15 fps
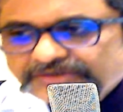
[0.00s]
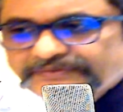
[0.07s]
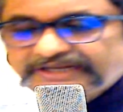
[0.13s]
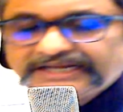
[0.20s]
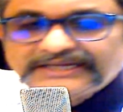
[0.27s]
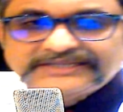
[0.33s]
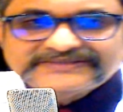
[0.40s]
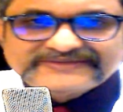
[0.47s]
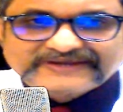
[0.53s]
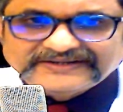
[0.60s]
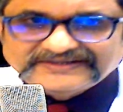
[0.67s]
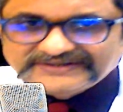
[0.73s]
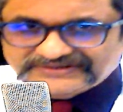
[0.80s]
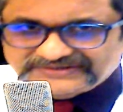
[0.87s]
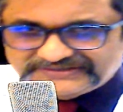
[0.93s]
when I
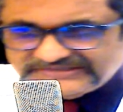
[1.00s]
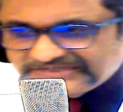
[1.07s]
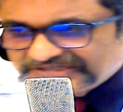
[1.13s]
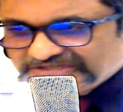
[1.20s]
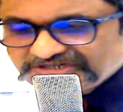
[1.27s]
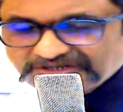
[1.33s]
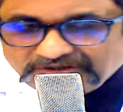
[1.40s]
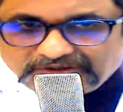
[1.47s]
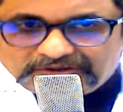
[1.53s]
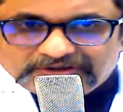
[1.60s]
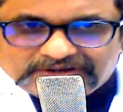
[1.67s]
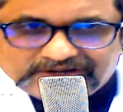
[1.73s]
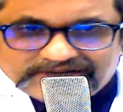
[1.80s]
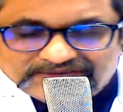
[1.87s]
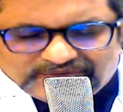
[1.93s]
started researching
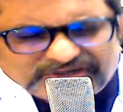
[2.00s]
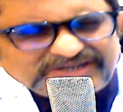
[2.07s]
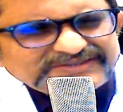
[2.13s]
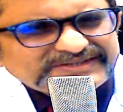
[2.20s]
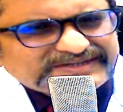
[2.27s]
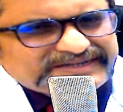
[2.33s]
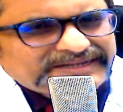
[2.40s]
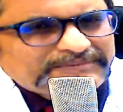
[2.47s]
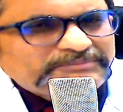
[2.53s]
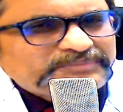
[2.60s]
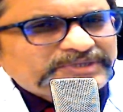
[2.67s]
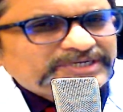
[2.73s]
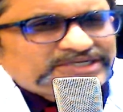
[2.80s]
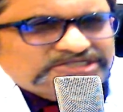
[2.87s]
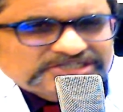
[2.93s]
on what is the
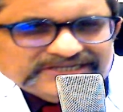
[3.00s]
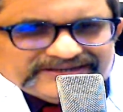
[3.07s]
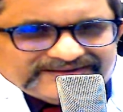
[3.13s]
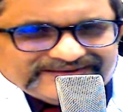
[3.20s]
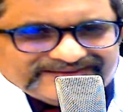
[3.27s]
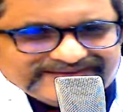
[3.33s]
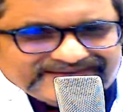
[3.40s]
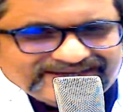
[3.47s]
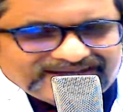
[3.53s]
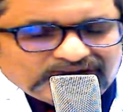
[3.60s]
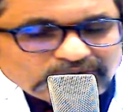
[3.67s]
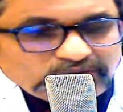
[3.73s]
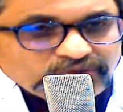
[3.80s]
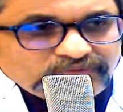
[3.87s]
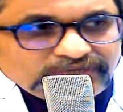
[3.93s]
temperature, how
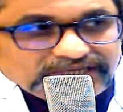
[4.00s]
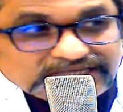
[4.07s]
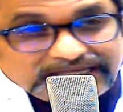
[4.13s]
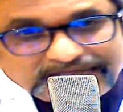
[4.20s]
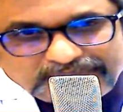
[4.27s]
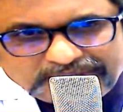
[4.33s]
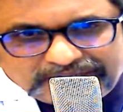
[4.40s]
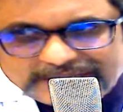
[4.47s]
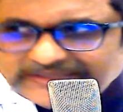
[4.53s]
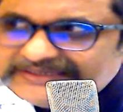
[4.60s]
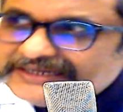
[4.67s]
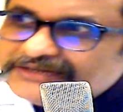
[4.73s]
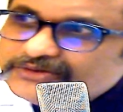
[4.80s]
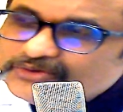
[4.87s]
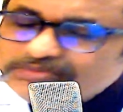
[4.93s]
do we keep it? Is it
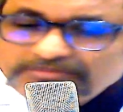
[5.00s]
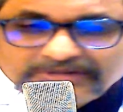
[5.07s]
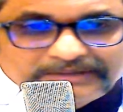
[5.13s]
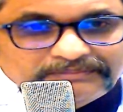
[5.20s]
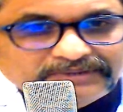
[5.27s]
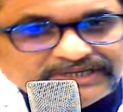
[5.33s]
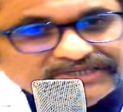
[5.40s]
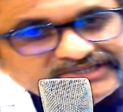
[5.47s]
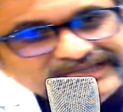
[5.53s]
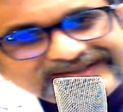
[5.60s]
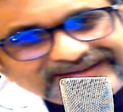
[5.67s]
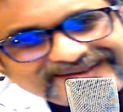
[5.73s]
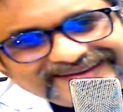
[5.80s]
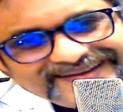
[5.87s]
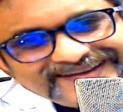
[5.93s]
at room temperature,
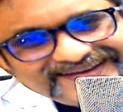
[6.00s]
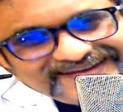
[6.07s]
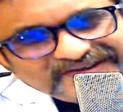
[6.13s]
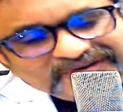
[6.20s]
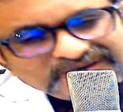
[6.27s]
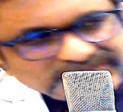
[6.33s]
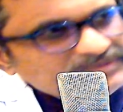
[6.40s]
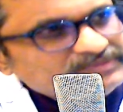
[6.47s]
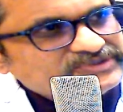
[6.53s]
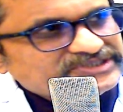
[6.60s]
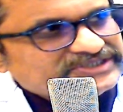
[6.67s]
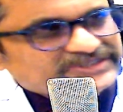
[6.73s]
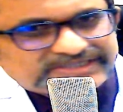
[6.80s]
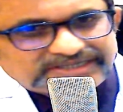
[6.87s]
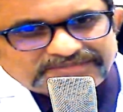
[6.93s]
Suppose
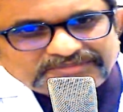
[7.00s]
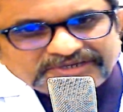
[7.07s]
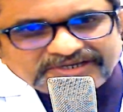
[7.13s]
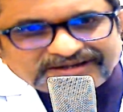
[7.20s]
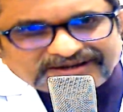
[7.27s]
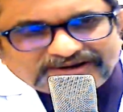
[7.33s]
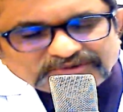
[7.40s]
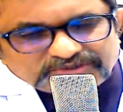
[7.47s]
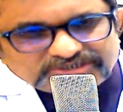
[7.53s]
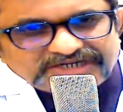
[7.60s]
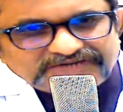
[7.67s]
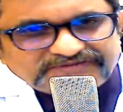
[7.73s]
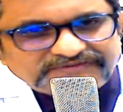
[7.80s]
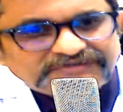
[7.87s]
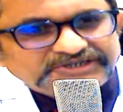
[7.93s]
it's summer outside,
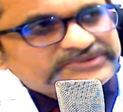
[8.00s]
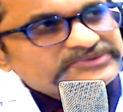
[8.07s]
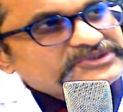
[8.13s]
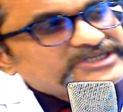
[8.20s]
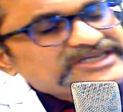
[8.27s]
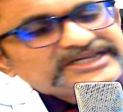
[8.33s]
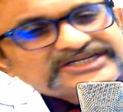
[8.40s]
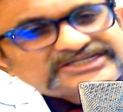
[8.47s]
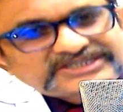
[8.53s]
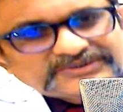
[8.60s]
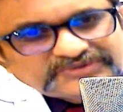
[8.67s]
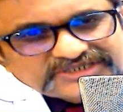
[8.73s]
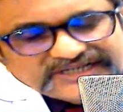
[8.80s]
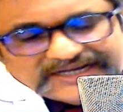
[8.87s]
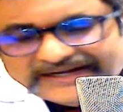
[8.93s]
52 degrees
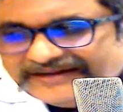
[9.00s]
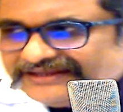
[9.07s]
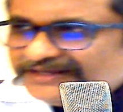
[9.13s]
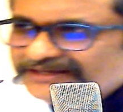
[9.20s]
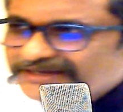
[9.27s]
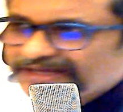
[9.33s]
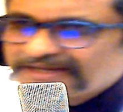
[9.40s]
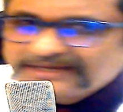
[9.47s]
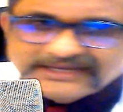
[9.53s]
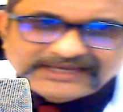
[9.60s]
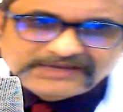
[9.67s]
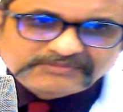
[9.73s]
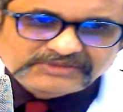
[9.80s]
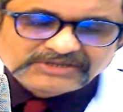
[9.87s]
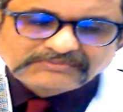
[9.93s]
outside. Can I
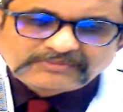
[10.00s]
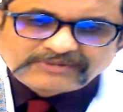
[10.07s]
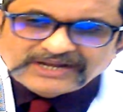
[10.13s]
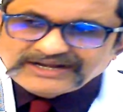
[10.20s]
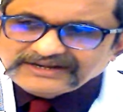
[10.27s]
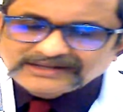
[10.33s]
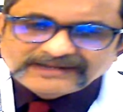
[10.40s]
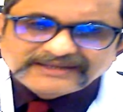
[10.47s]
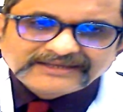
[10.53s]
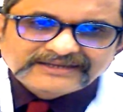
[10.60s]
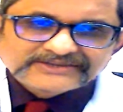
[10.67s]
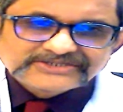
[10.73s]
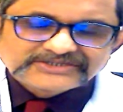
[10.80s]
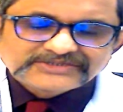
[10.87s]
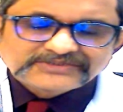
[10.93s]
keep the blood in a
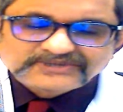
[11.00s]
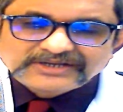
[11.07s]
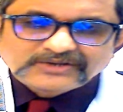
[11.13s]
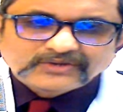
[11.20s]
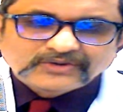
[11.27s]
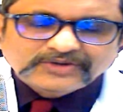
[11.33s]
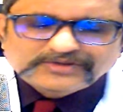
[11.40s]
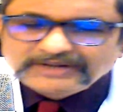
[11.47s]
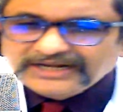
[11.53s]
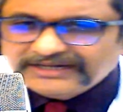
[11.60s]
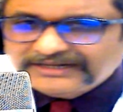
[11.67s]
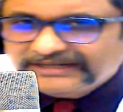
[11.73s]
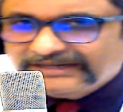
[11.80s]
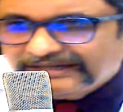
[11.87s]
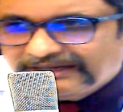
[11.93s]
reservoir, whole blood
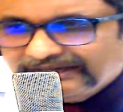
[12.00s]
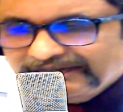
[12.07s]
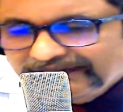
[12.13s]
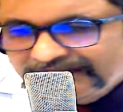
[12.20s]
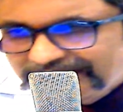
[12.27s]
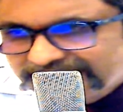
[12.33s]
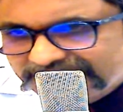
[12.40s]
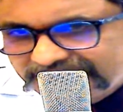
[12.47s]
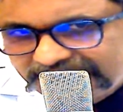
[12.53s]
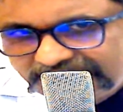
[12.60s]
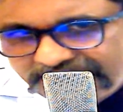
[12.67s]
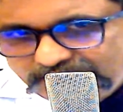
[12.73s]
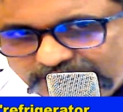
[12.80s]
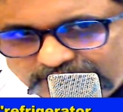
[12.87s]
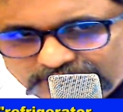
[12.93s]
in a
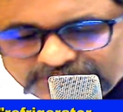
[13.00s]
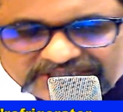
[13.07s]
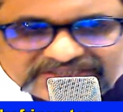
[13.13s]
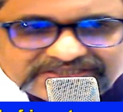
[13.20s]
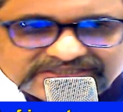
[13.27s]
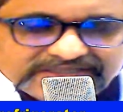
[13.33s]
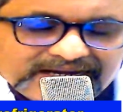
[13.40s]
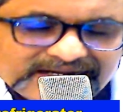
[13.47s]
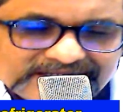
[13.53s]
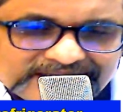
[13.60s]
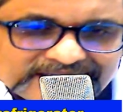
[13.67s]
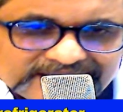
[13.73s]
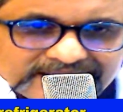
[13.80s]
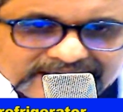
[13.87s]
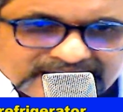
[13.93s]
centrifuge and start
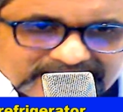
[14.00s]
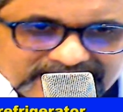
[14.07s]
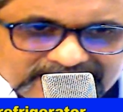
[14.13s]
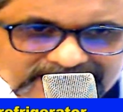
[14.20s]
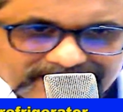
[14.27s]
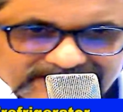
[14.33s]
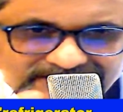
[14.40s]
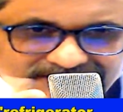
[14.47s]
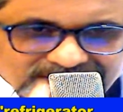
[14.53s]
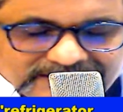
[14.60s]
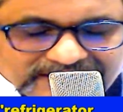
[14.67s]
the